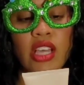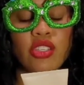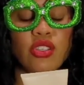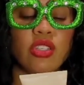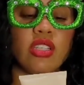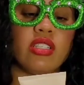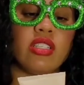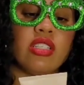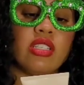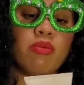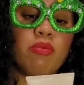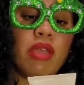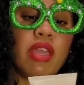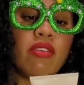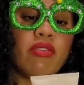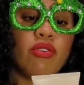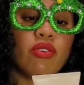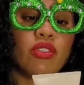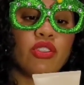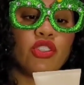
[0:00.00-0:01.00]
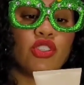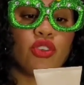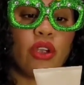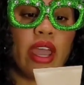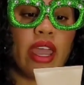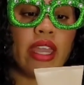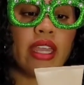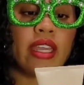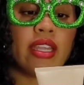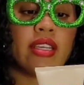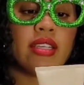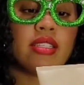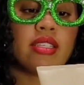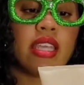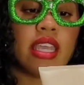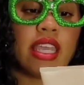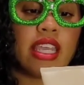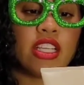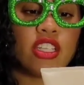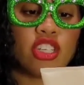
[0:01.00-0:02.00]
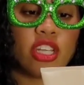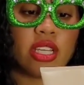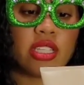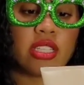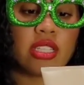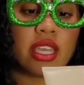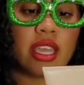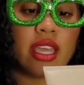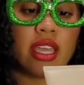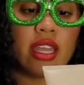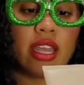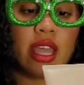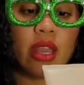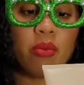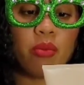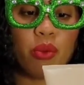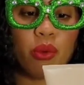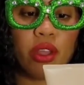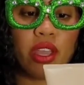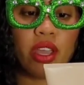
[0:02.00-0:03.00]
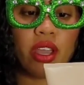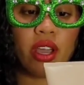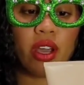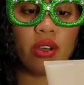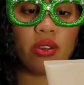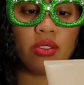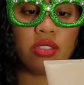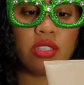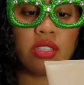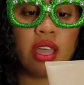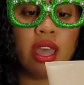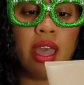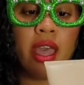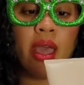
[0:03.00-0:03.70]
This is made for dryness, aging skin, and breakouts.